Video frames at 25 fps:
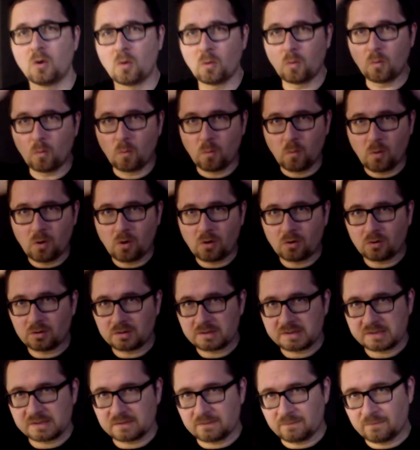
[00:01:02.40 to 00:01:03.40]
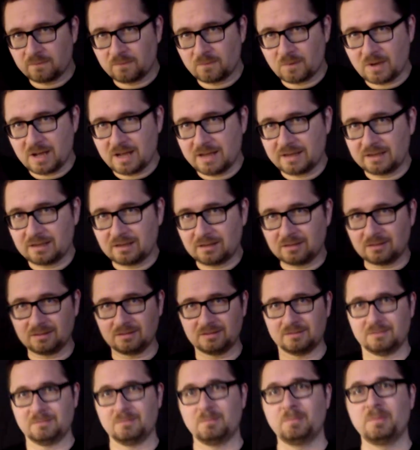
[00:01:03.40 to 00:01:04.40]
walls of vinyl
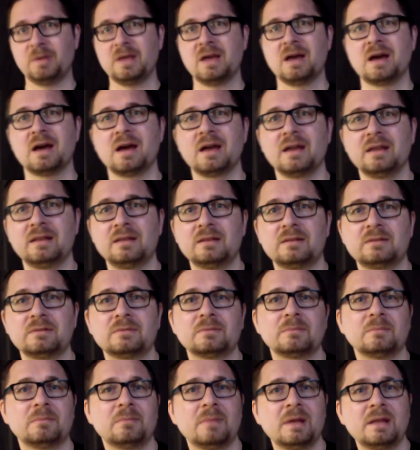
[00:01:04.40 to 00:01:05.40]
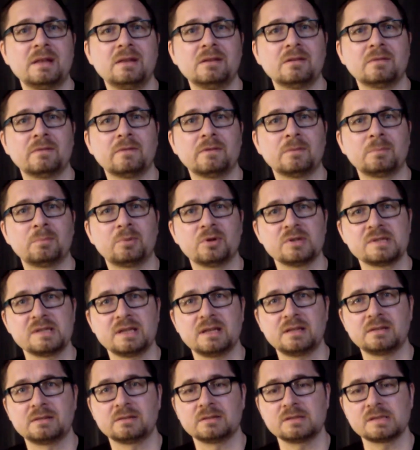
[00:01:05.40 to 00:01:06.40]
behind many of the
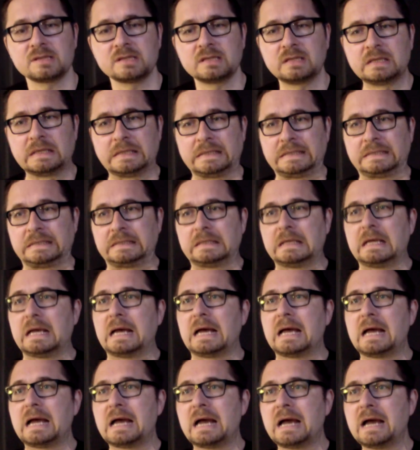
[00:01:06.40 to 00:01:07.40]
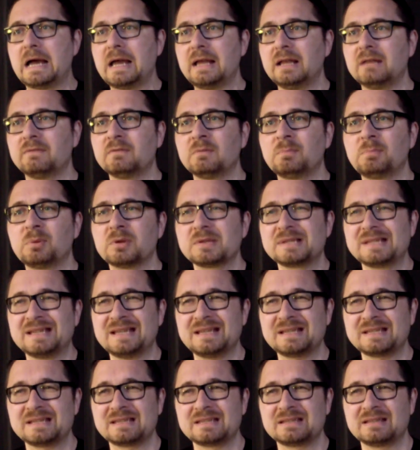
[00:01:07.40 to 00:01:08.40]
presenters. I never
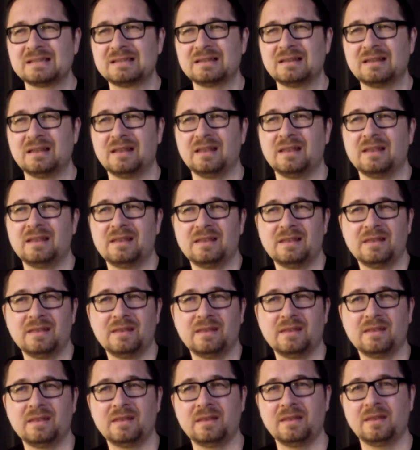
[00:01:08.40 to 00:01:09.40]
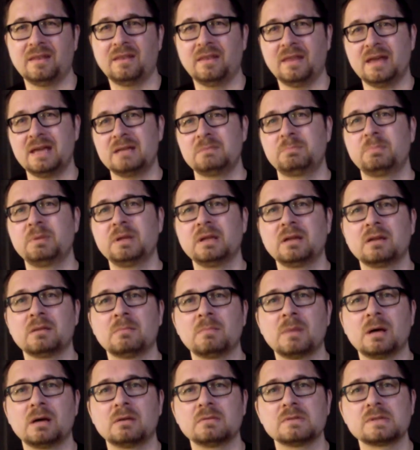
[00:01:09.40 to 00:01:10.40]
possessed that big
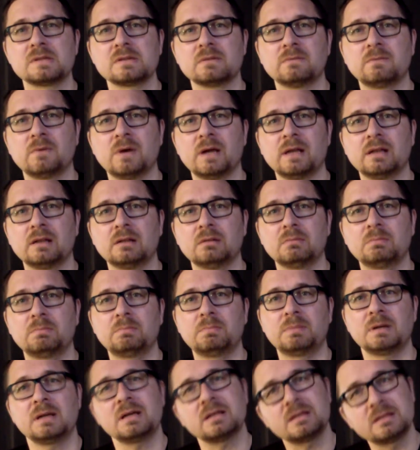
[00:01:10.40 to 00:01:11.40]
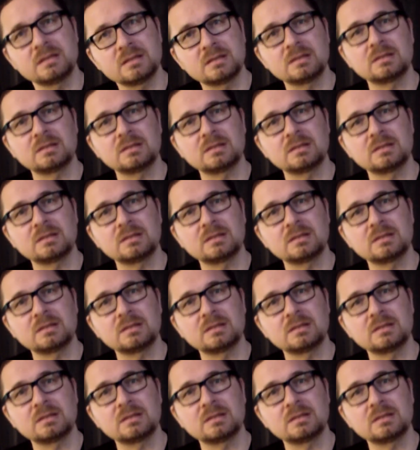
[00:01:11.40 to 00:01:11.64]
amounts of vinyl, but